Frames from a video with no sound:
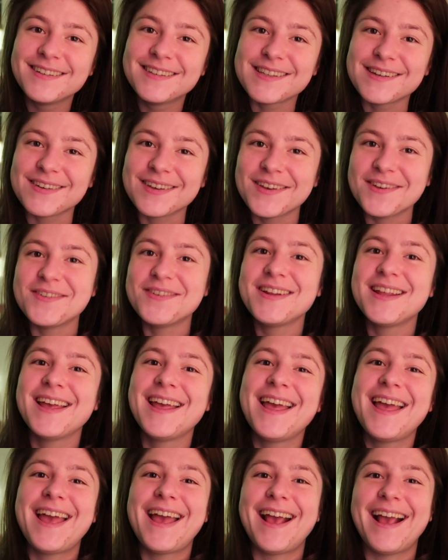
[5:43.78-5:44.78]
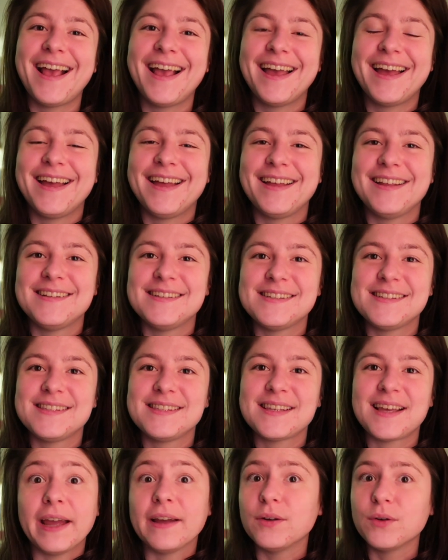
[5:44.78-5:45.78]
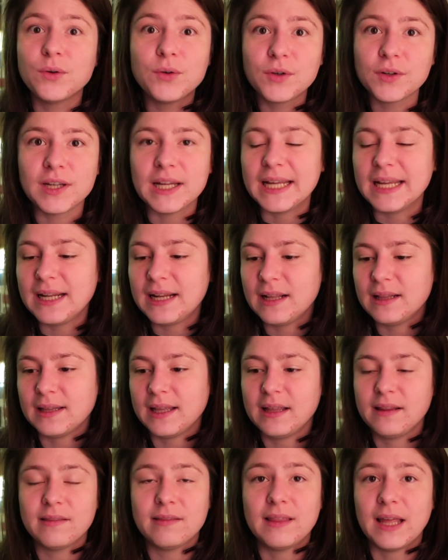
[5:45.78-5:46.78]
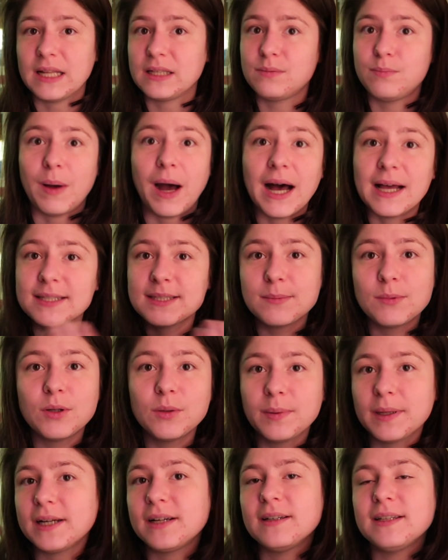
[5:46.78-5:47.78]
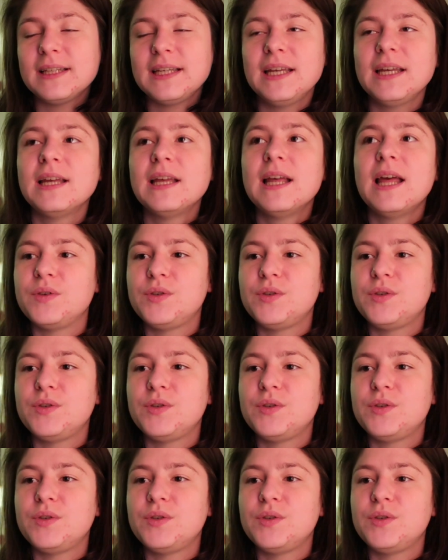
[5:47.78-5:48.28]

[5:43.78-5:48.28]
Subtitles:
So cute. And I Googled it, and like that's possible apparently.